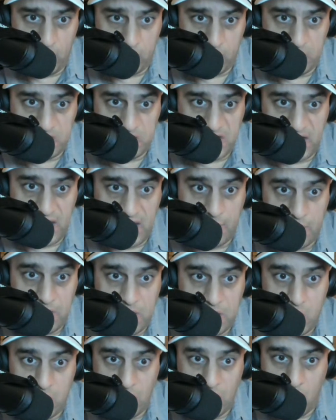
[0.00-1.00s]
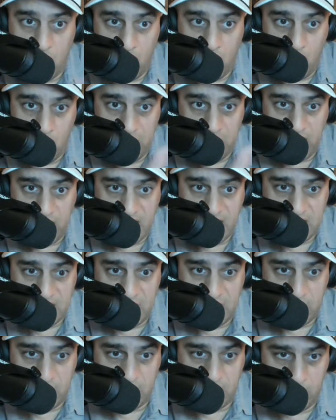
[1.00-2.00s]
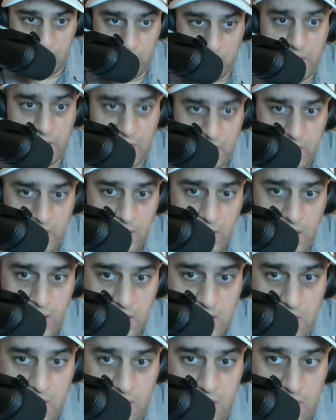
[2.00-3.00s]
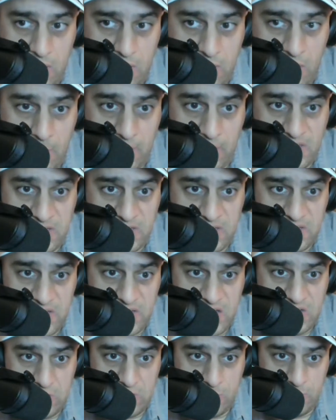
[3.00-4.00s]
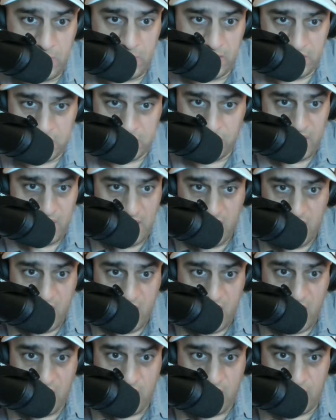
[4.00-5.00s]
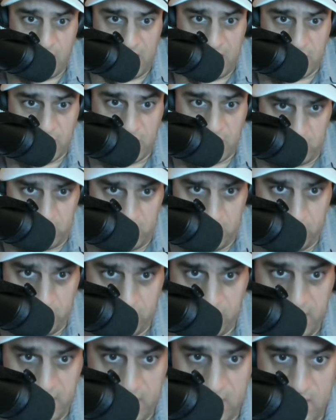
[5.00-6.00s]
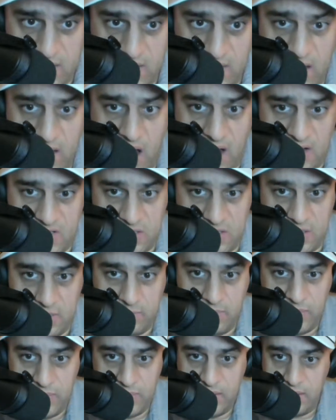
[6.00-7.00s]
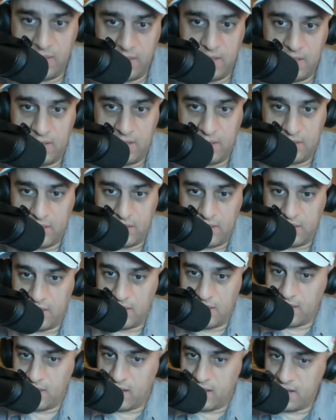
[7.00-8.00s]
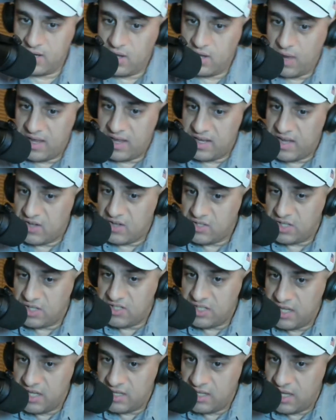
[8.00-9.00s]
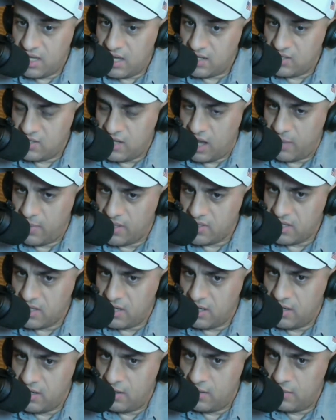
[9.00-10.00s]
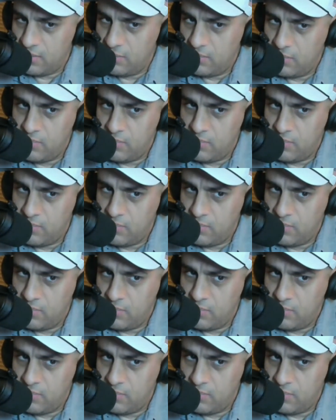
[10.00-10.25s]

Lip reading: will look to chat out with you and all the guys in that crew. You are a bunch of sensational bunch. Everybody I talk to, honestly. And then I'm like now start to get X comments on here